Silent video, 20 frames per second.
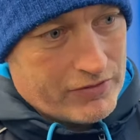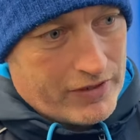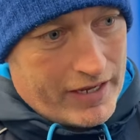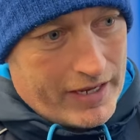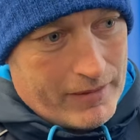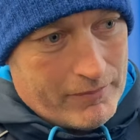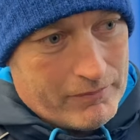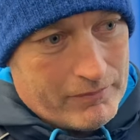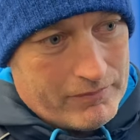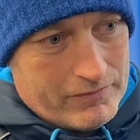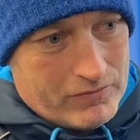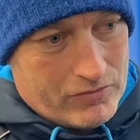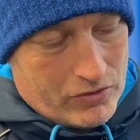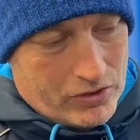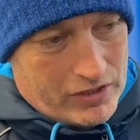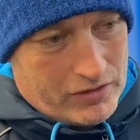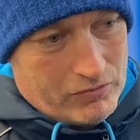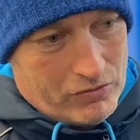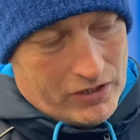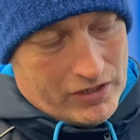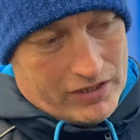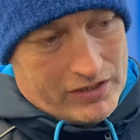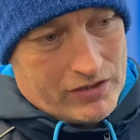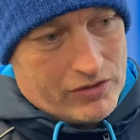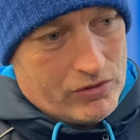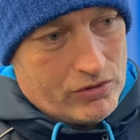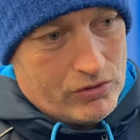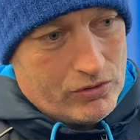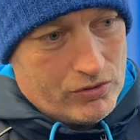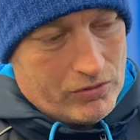Um, we, we didn't
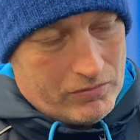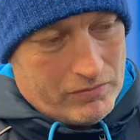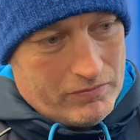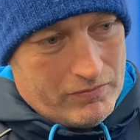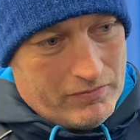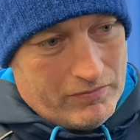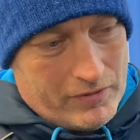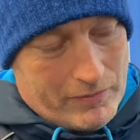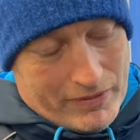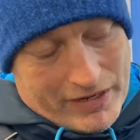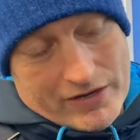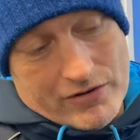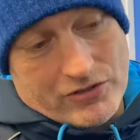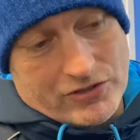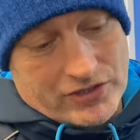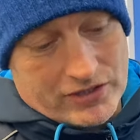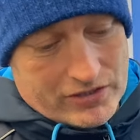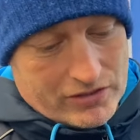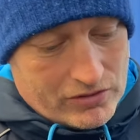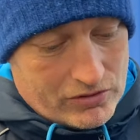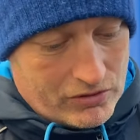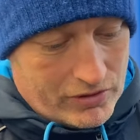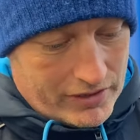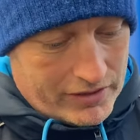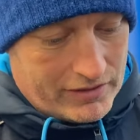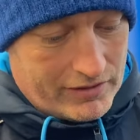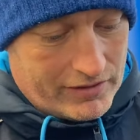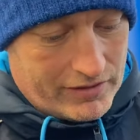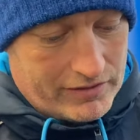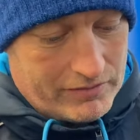know the players didn't know.
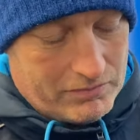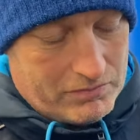I, I